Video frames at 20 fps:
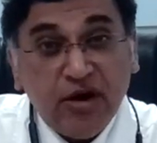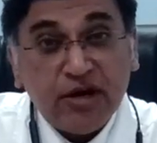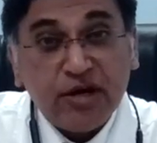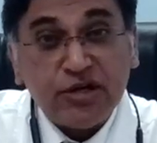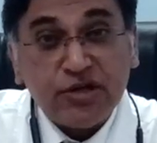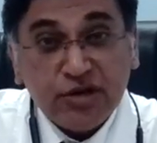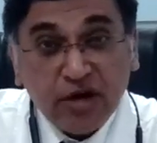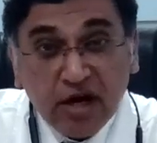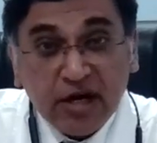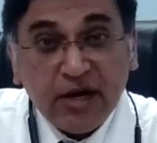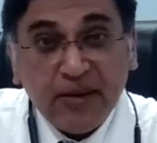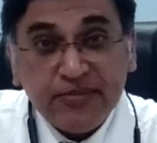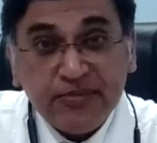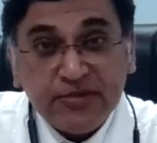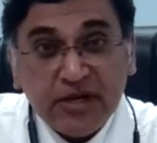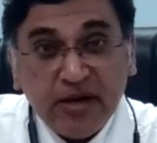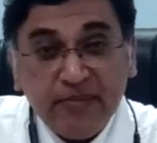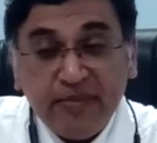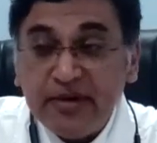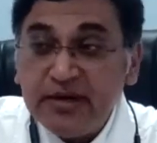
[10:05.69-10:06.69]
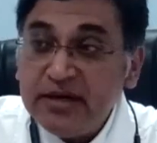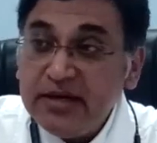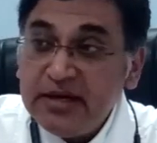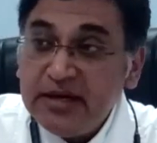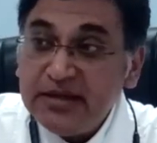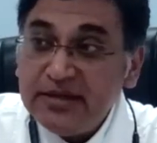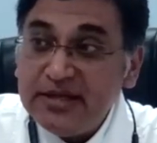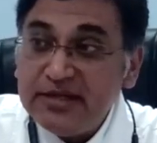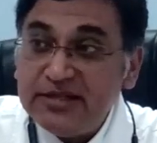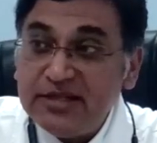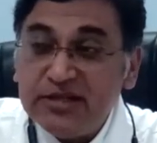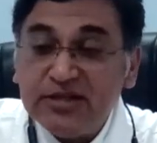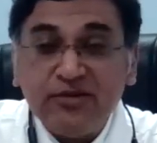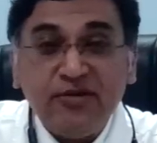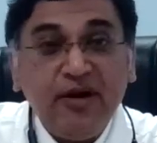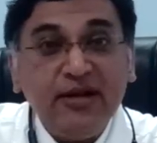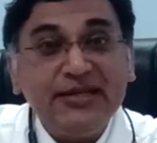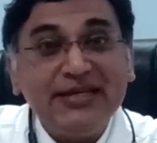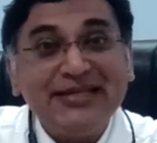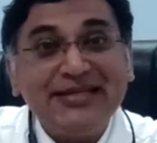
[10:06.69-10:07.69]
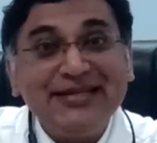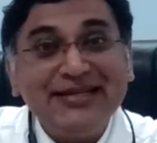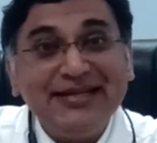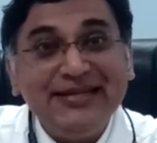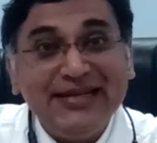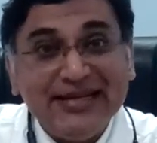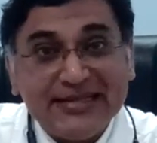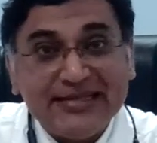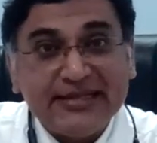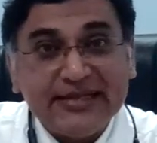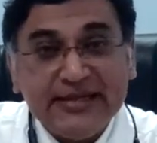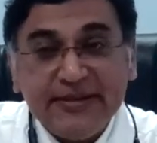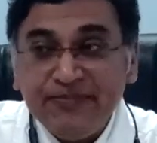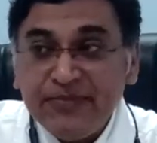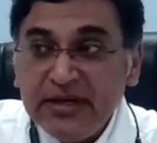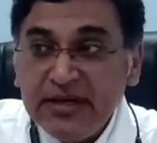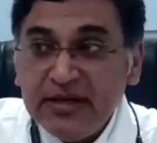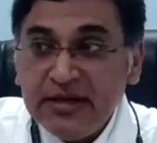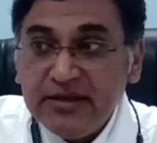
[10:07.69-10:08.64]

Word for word: or a shock absorber. This is called this disc.